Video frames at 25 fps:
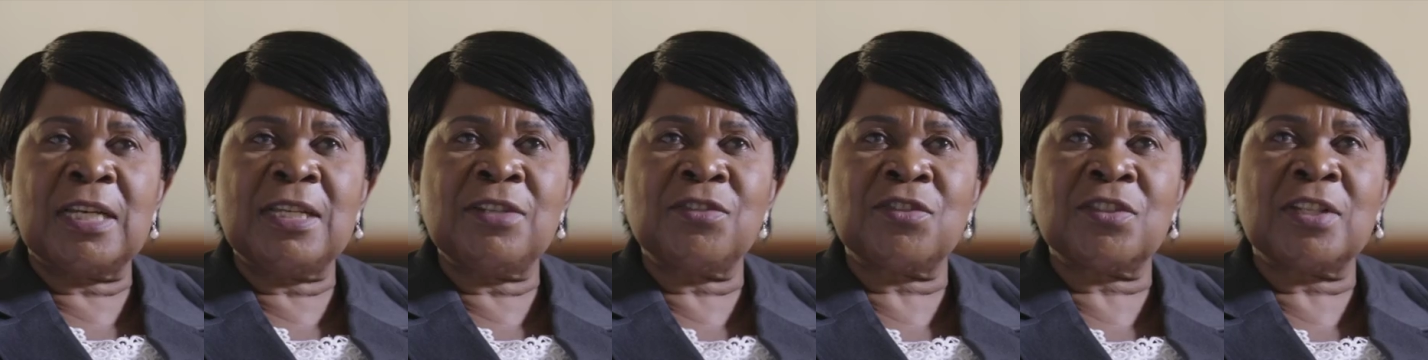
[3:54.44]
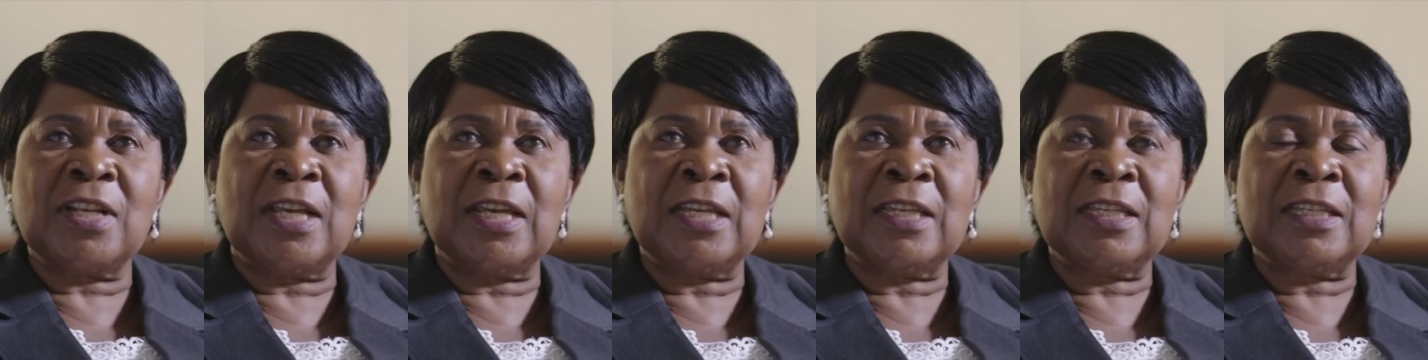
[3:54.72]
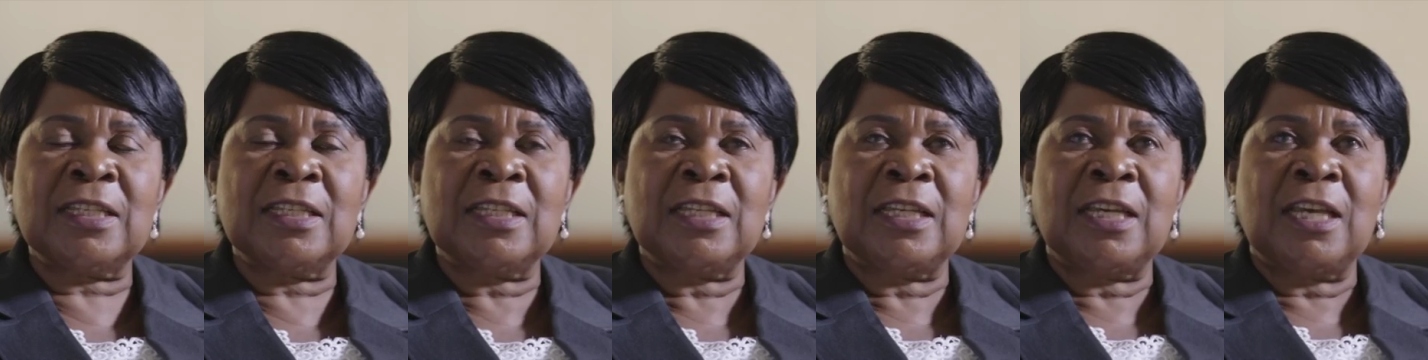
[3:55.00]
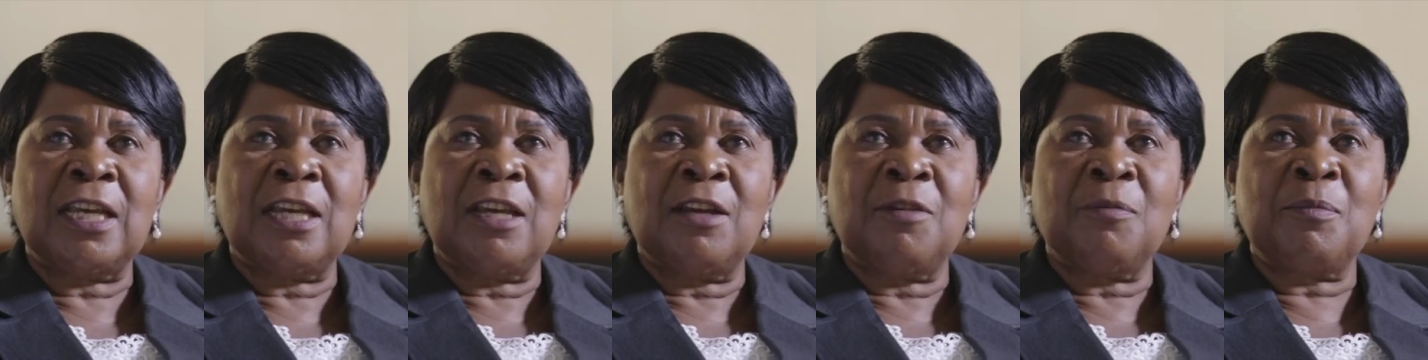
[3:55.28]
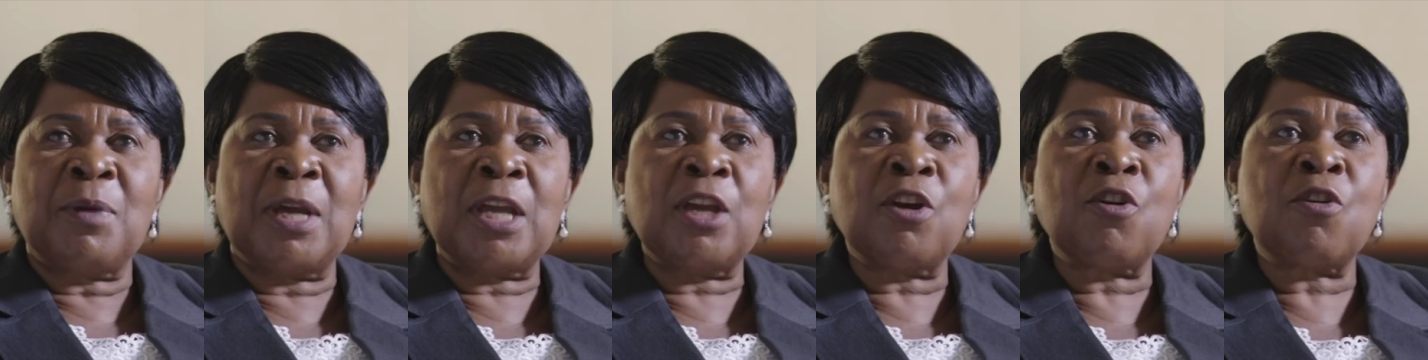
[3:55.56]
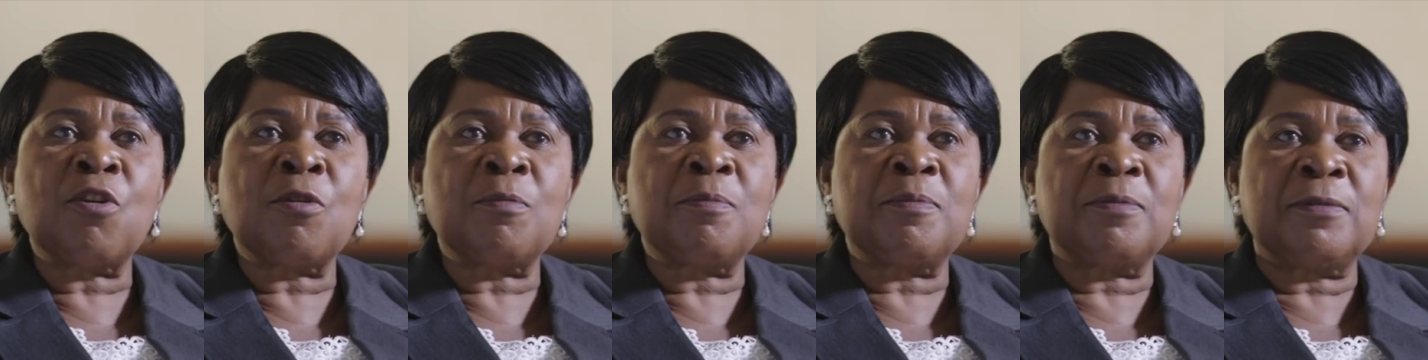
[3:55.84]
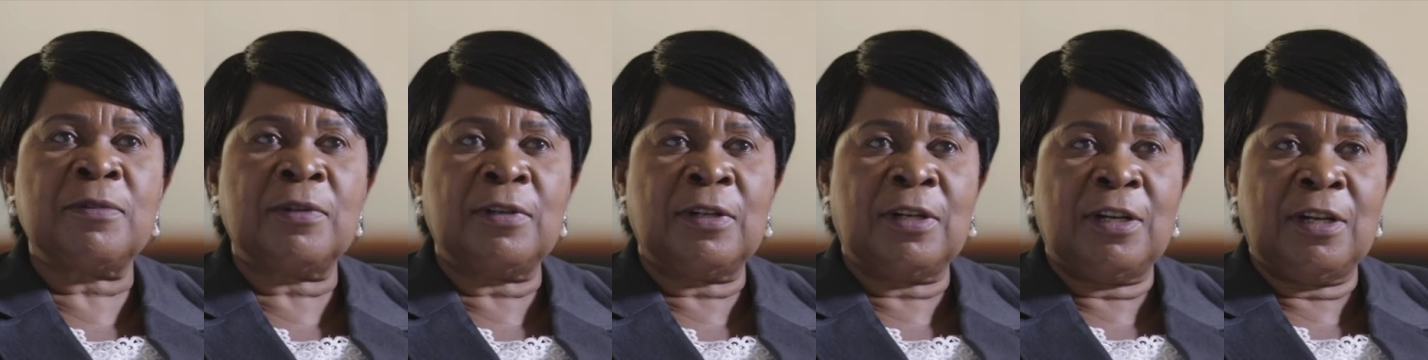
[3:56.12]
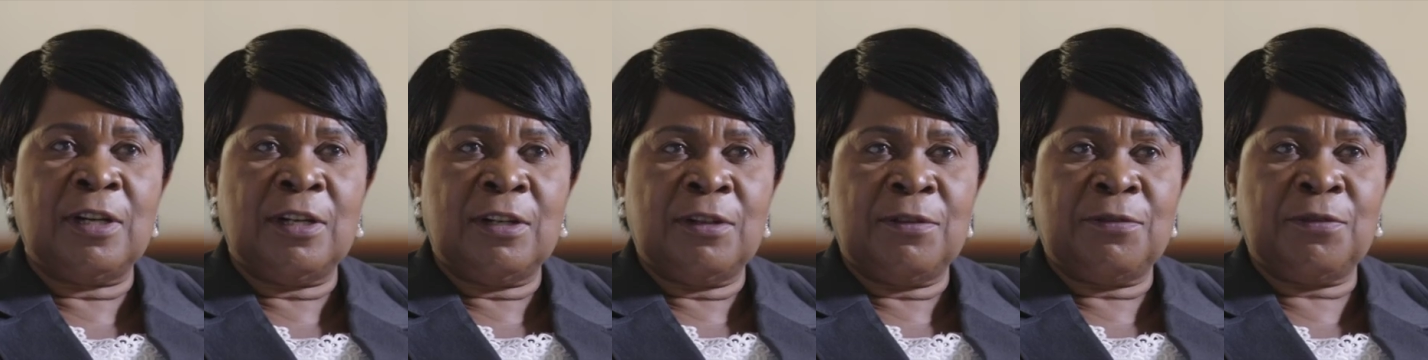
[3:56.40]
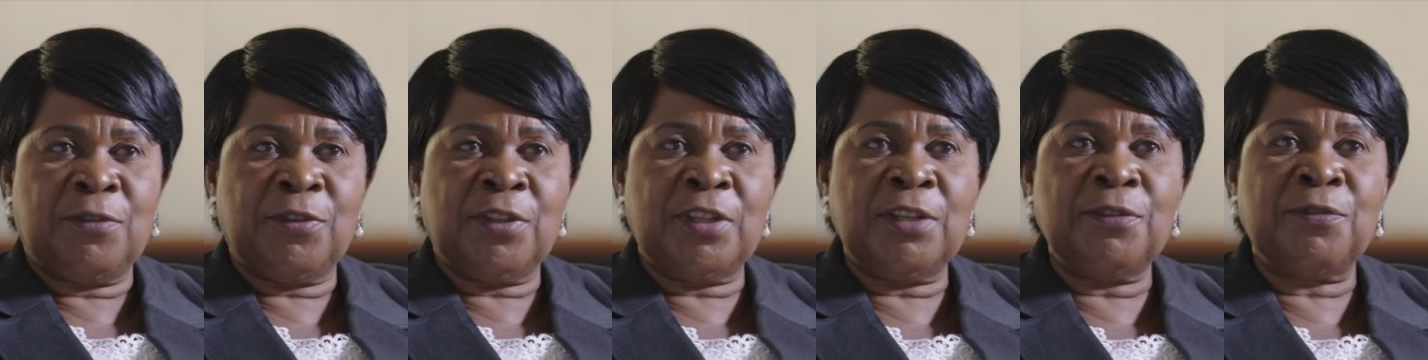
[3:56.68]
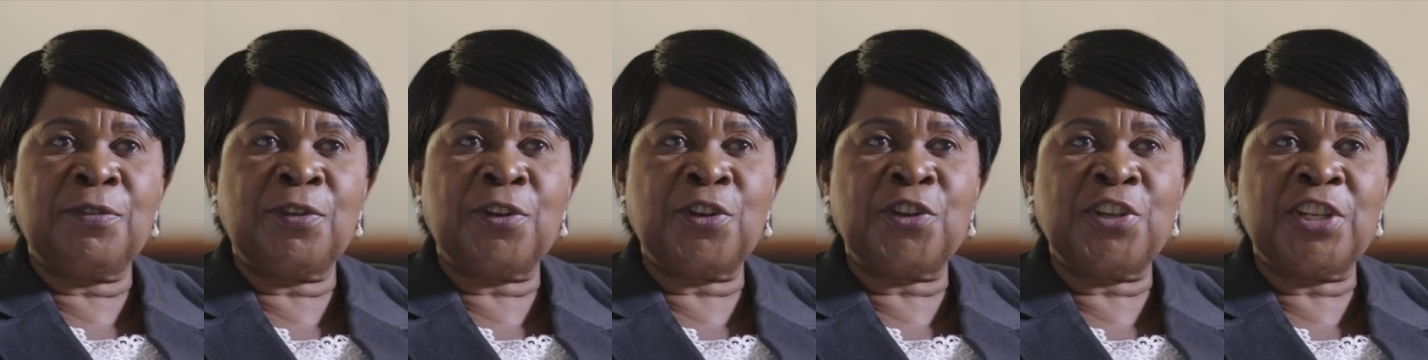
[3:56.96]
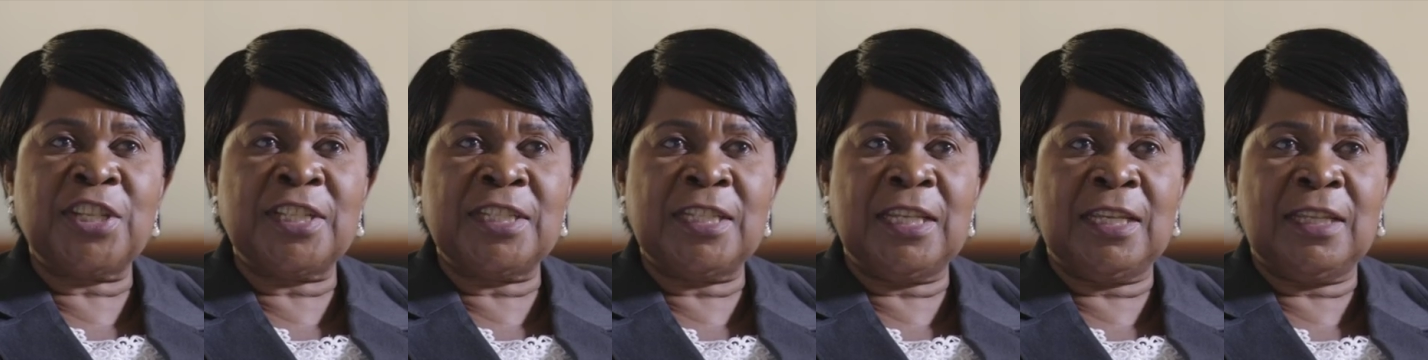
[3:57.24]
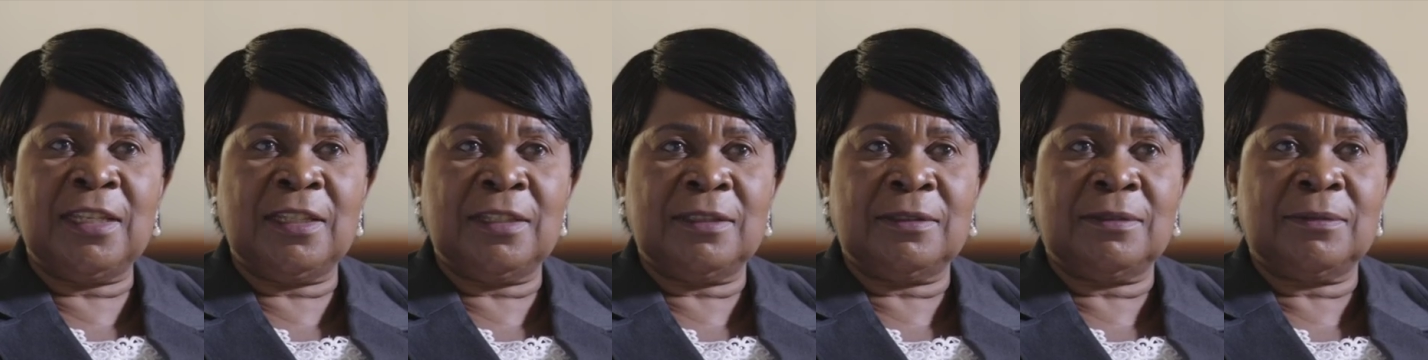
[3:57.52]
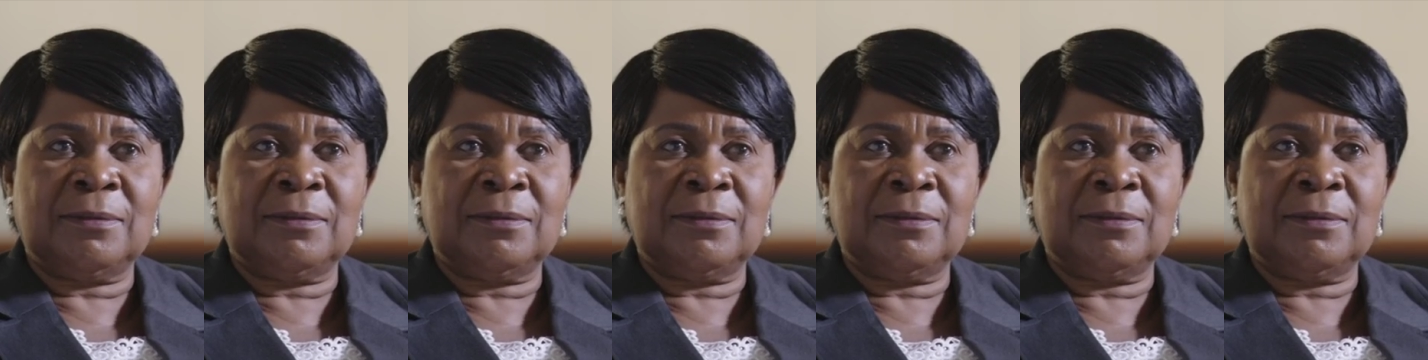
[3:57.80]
it's like my hope for the following day.